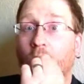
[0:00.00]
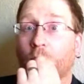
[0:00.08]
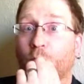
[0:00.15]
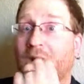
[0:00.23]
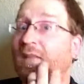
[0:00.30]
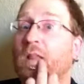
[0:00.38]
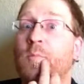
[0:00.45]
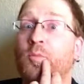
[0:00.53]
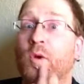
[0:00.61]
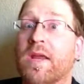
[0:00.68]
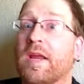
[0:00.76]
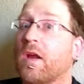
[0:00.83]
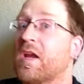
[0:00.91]
My lip
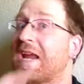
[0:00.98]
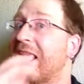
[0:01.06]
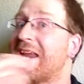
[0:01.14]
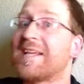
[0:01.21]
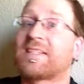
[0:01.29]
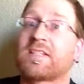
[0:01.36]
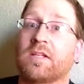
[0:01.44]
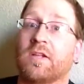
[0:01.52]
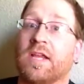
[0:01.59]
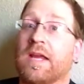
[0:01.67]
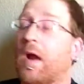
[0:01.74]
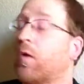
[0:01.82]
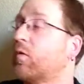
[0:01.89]
ring instantly
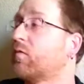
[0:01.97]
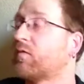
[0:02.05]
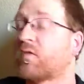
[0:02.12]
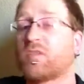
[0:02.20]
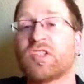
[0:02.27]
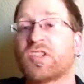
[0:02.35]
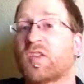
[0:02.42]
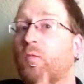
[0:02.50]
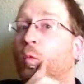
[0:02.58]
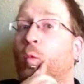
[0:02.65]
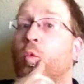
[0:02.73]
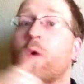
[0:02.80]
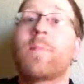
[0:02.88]
got just
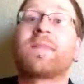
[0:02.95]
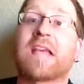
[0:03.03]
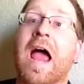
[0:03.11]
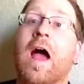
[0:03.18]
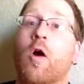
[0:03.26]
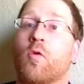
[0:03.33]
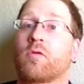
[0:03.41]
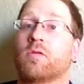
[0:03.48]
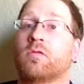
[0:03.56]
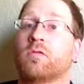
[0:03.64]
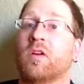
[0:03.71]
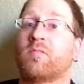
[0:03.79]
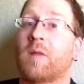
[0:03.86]
ripped out
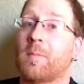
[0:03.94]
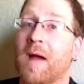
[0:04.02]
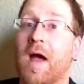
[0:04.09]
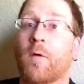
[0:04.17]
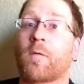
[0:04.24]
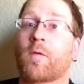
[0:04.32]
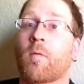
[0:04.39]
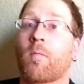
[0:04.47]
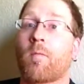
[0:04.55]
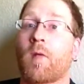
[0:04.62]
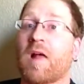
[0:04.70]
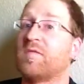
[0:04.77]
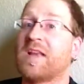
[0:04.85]
of my mouth.
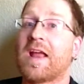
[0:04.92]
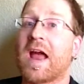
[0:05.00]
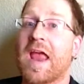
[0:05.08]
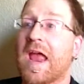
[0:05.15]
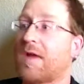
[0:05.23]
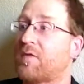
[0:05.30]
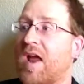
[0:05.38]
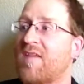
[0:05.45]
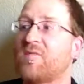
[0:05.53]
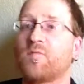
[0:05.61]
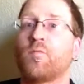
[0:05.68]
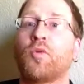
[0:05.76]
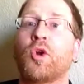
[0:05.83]
I
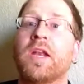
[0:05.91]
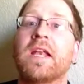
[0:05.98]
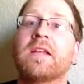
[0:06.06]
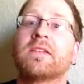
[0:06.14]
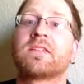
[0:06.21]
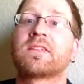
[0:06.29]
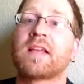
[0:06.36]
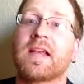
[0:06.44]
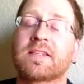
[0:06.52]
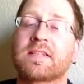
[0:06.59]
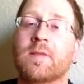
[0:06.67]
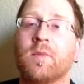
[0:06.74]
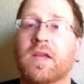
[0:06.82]
haven't put it in
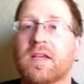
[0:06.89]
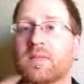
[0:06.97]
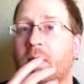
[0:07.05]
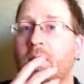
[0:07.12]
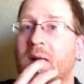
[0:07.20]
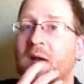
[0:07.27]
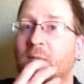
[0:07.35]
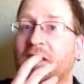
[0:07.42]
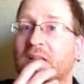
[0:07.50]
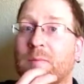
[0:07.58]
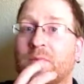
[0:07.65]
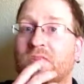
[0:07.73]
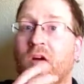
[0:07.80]
since because my
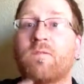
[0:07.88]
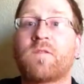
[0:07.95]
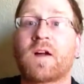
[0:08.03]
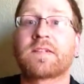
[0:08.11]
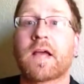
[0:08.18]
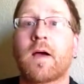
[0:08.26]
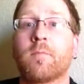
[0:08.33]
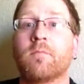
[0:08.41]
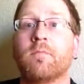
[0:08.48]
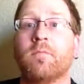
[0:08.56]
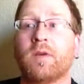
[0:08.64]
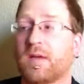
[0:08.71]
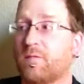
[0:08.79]
lip is all fucked up
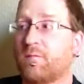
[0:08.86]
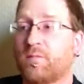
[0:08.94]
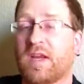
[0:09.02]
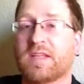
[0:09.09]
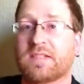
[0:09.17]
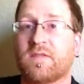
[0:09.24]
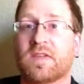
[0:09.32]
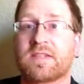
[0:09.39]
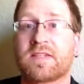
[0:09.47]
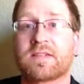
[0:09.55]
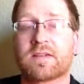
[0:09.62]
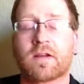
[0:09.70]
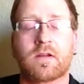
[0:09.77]
because of this
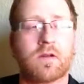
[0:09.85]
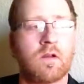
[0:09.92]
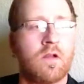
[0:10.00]
incident.